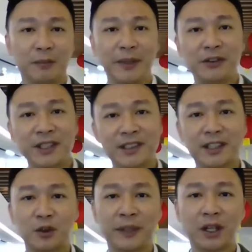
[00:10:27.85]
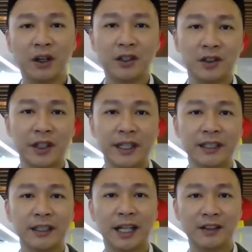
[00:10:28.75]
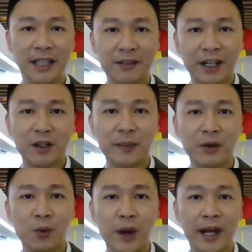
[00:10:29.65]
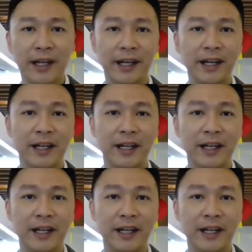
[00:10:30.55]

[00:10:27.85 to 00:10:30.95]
The main reason is because in current environment where